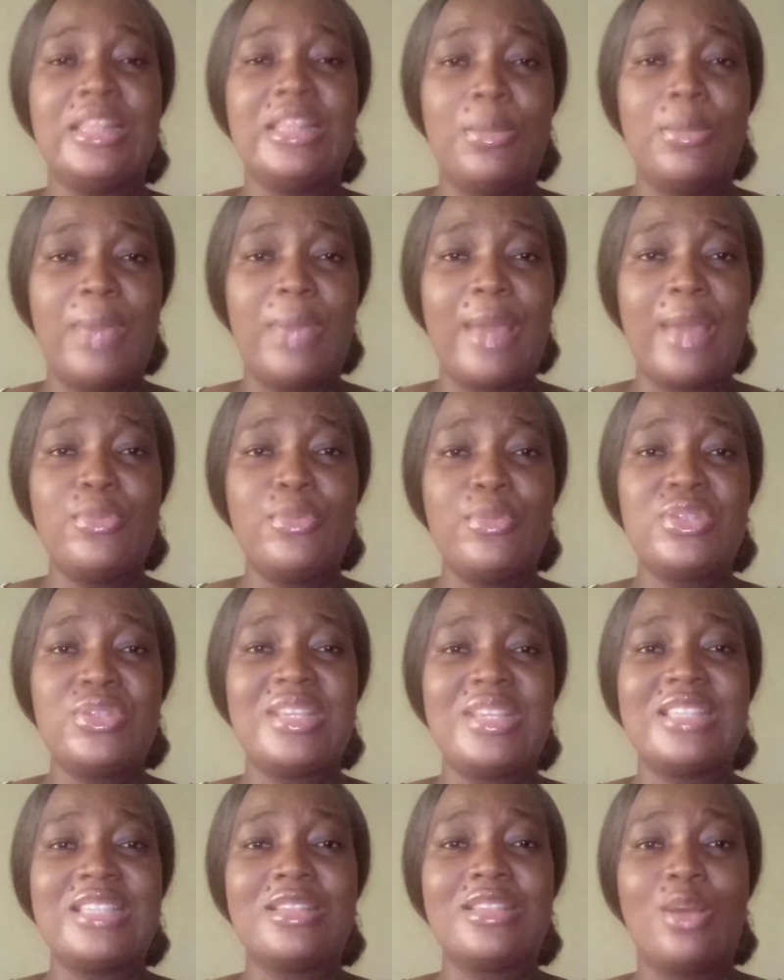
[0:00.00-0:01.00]
the Bible
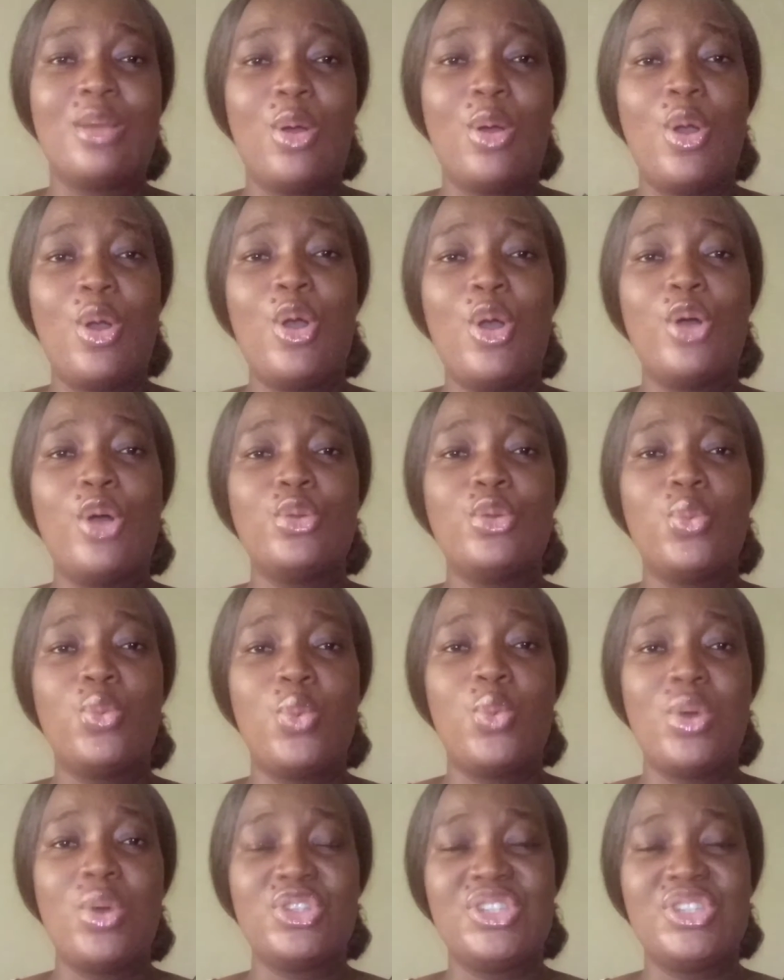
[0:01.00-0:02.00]
says, God
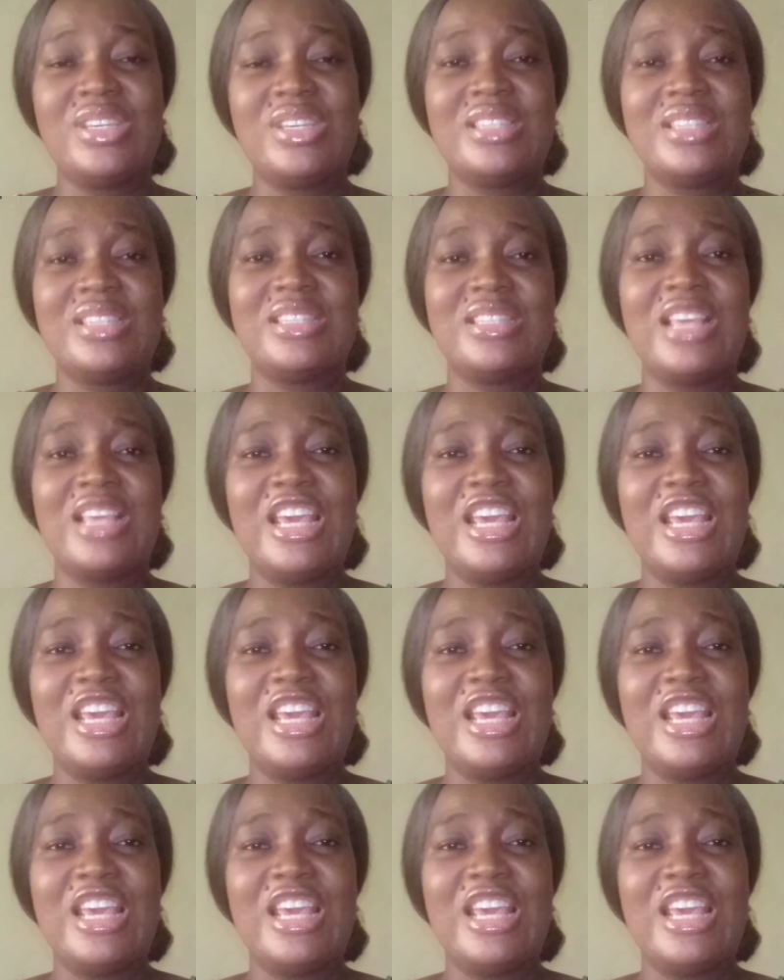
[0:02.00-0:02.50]
watches.